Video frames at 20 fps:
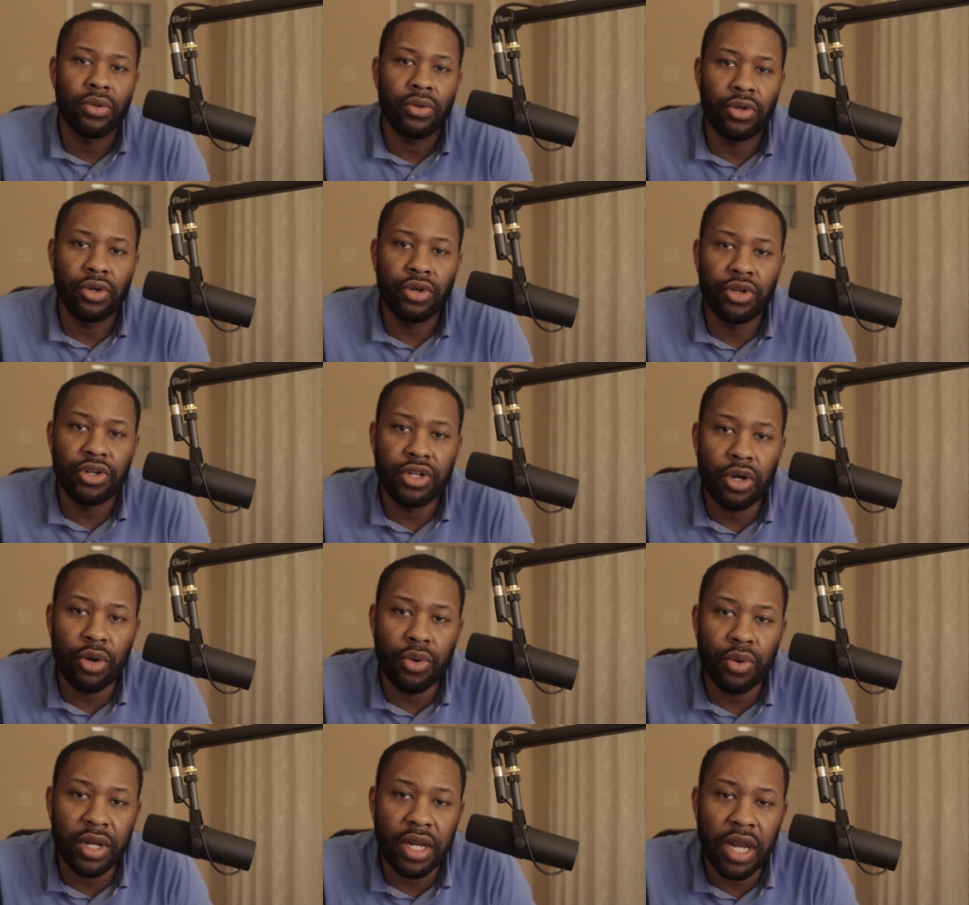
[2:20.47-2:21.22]
good
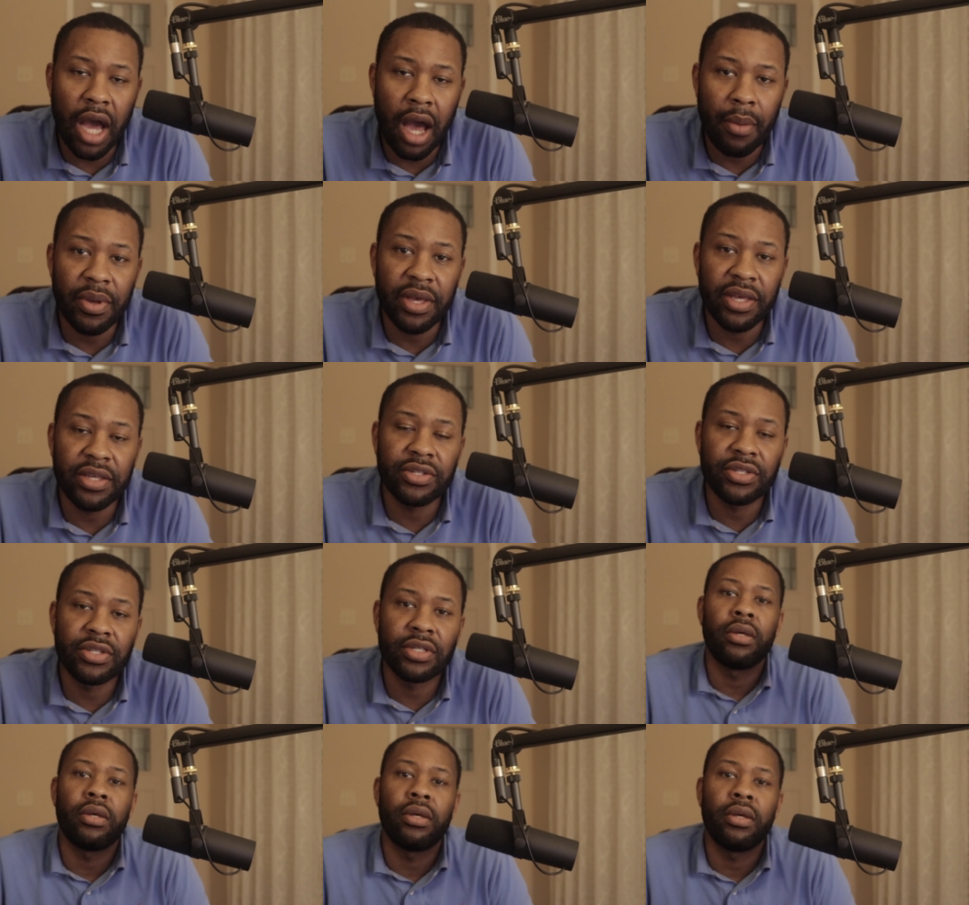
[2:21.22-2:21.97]

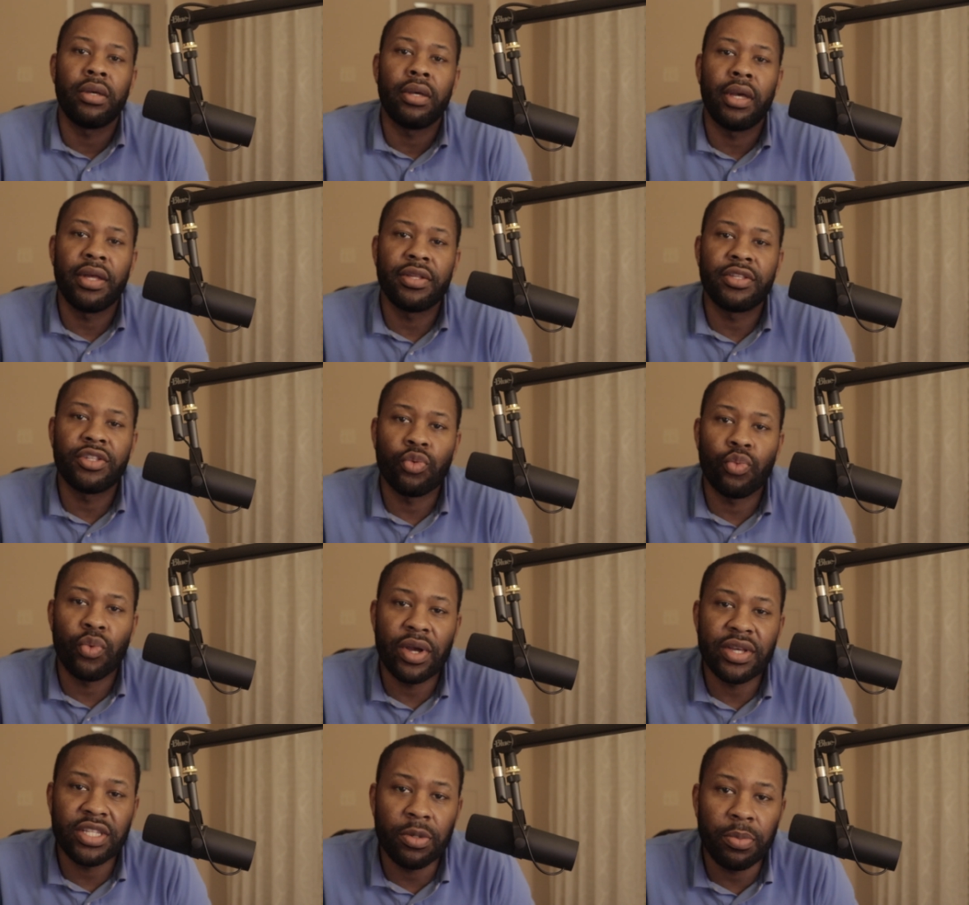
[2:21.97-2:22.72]
tokenomics, it's a
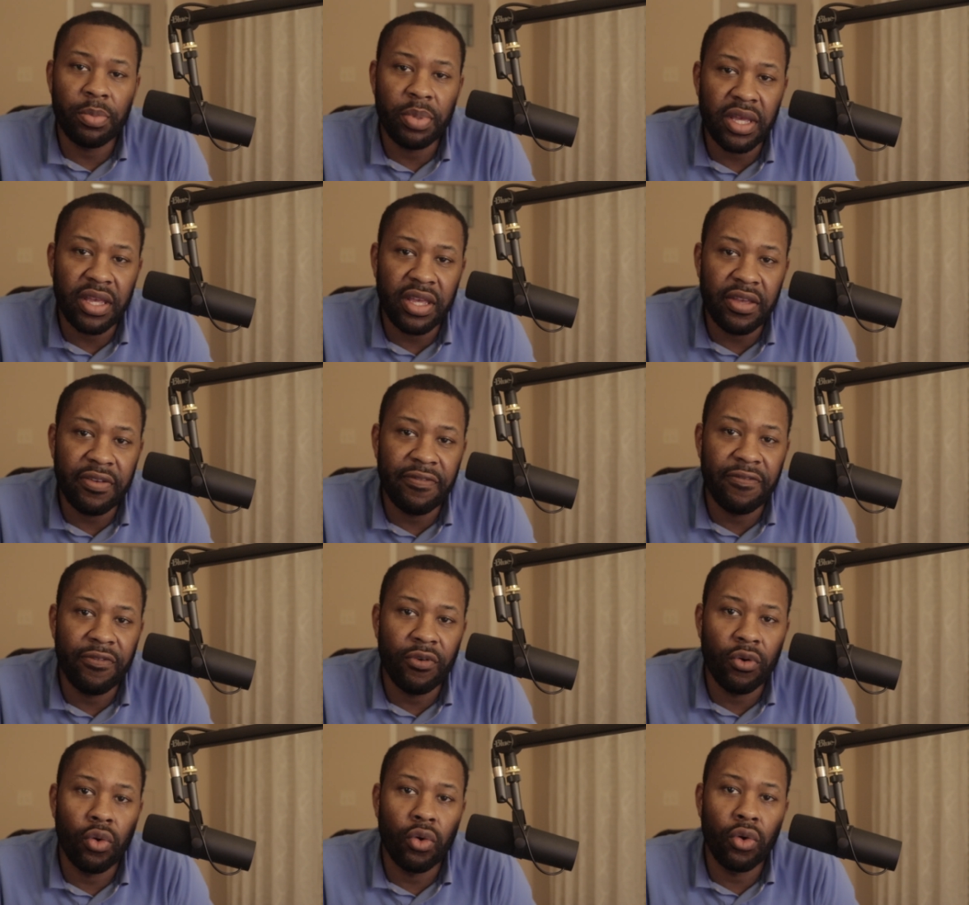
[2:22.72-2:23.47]
recipe
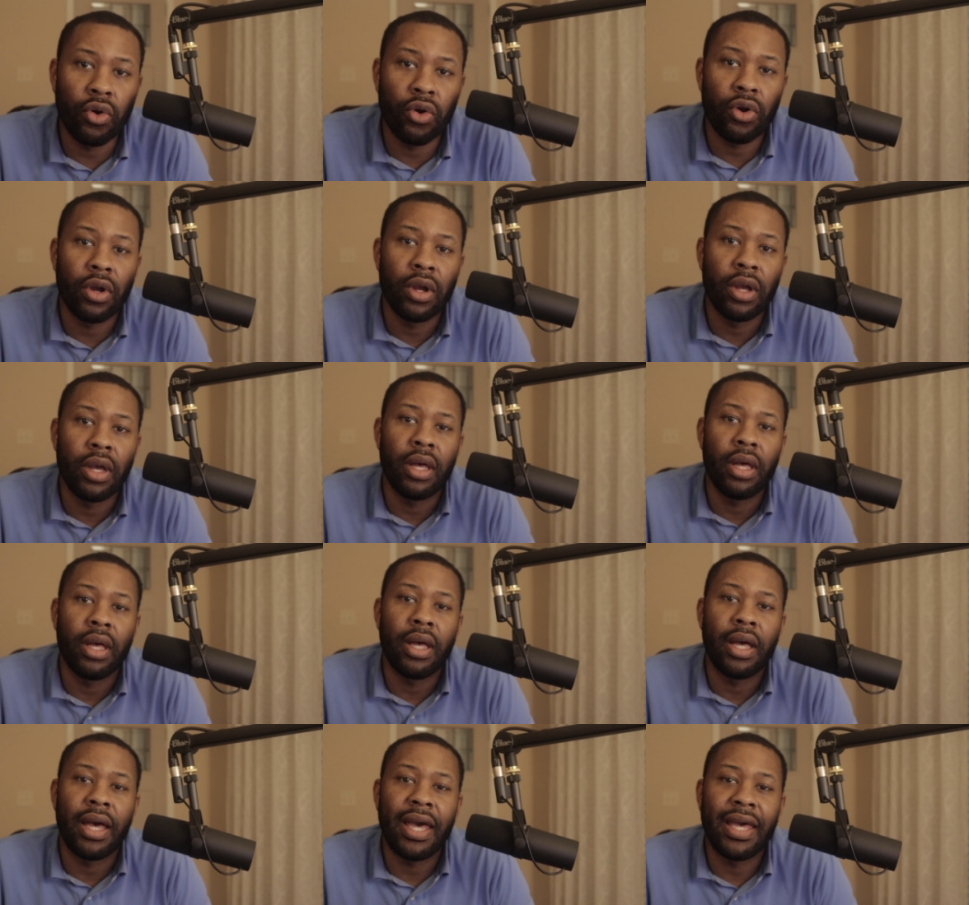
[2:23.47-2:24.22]
for
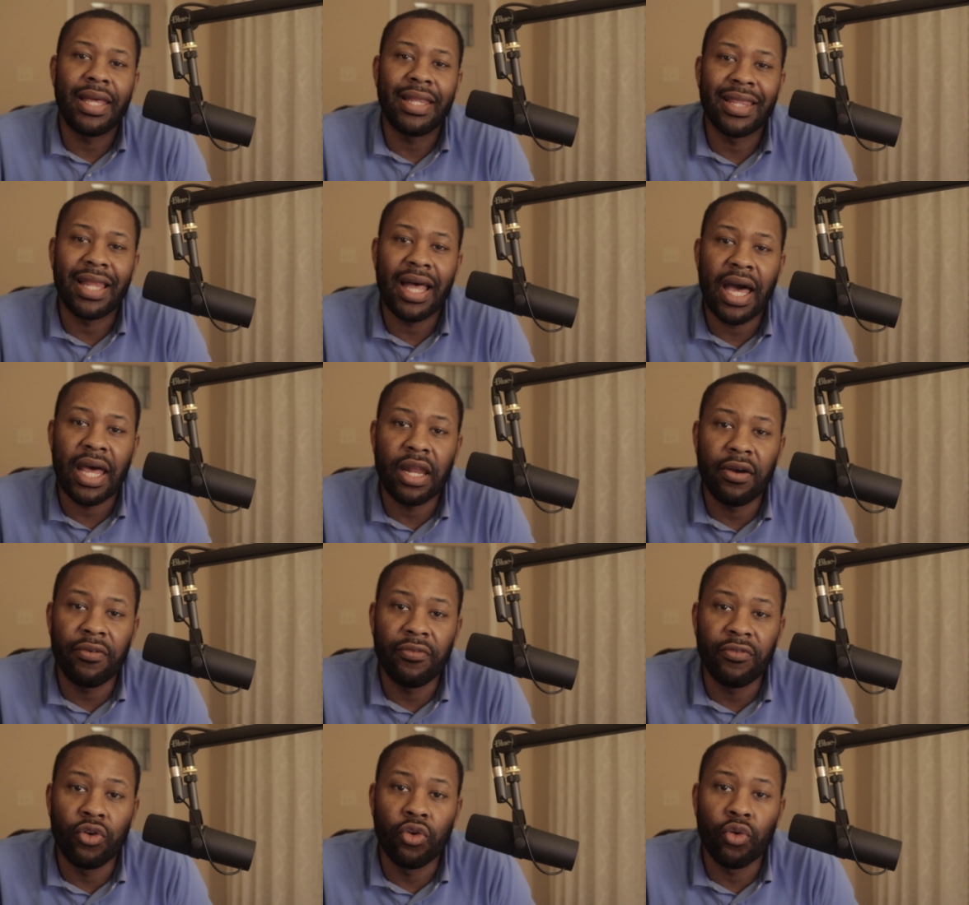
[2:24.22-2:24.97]
a lot
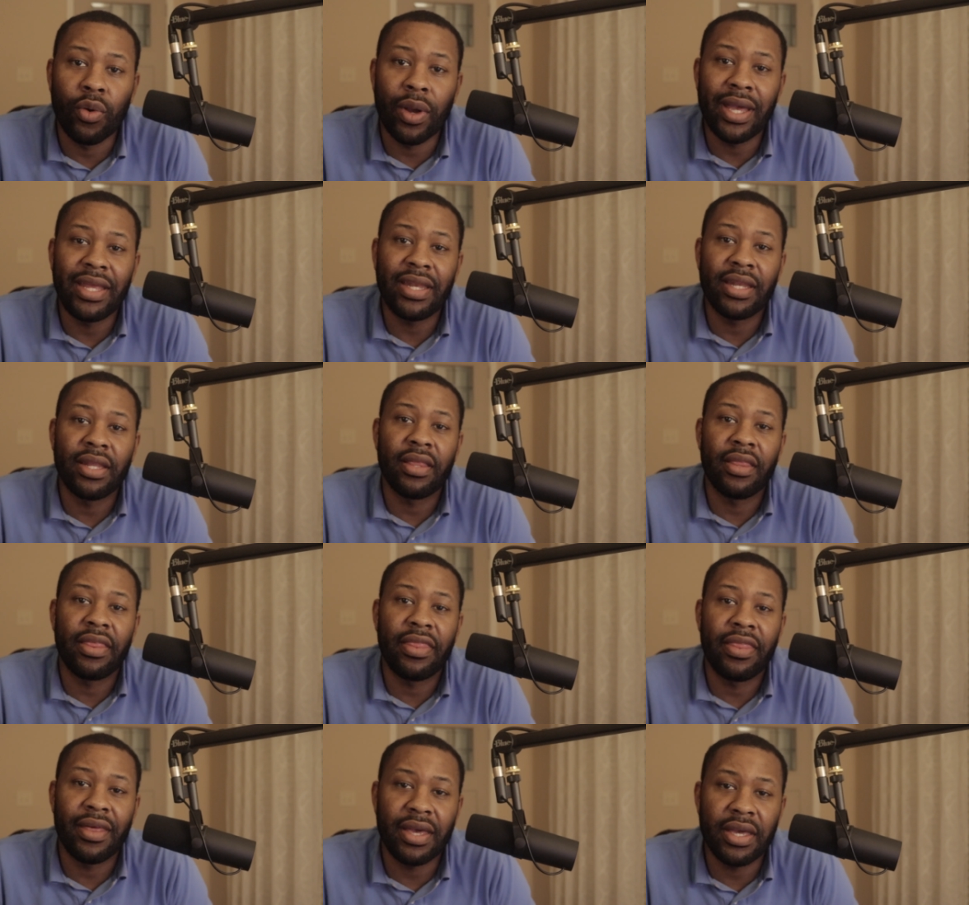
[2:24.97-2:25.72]
of great
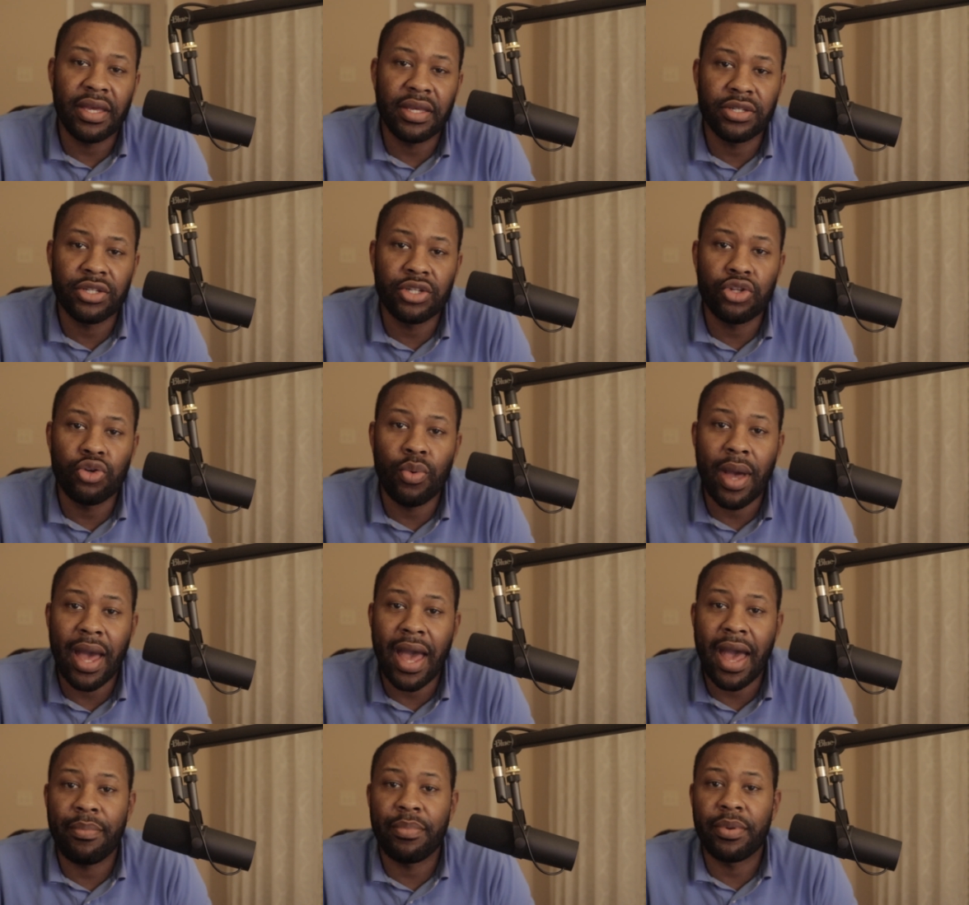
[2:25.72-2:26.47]
things to
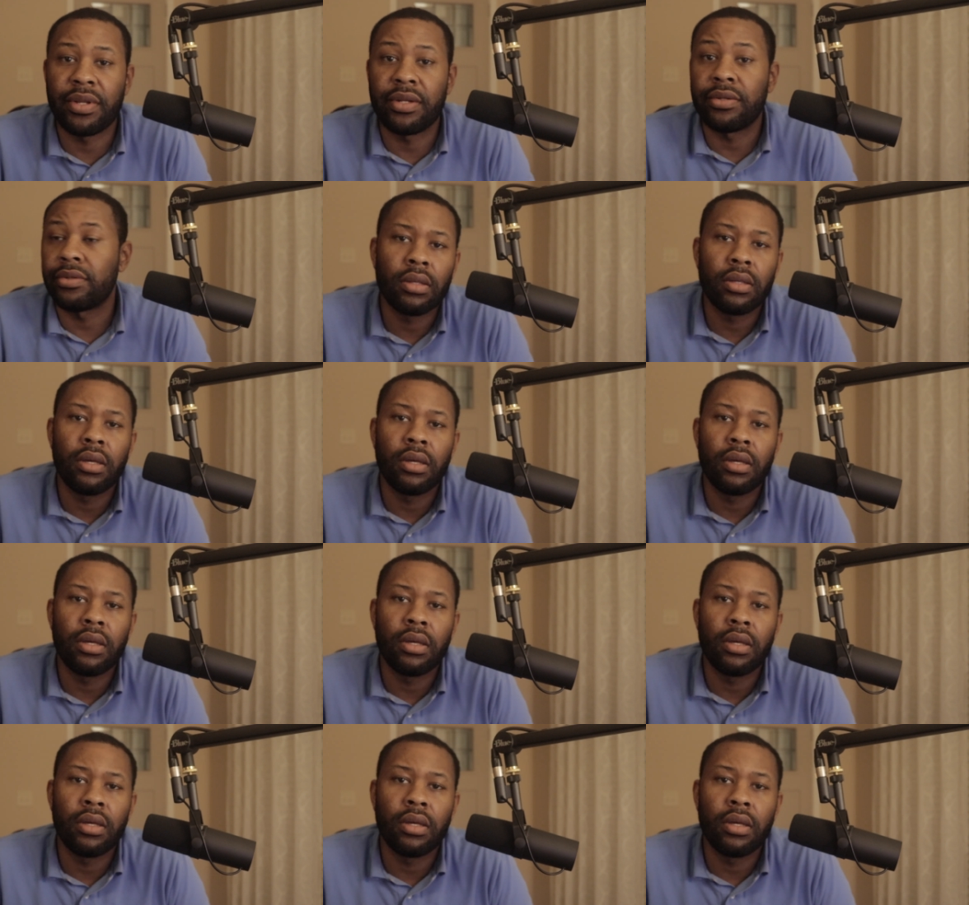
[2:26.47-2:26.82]
happen.